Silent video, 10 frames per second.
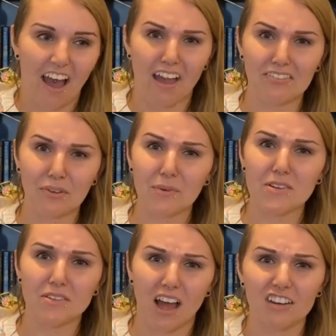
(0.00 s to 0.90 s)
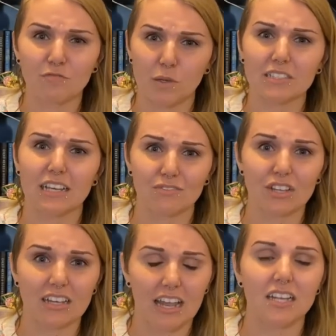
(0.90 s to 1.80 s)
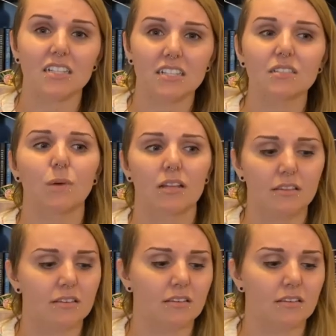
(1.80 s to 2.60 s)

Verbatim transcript: There were a lot of books I really hated this month.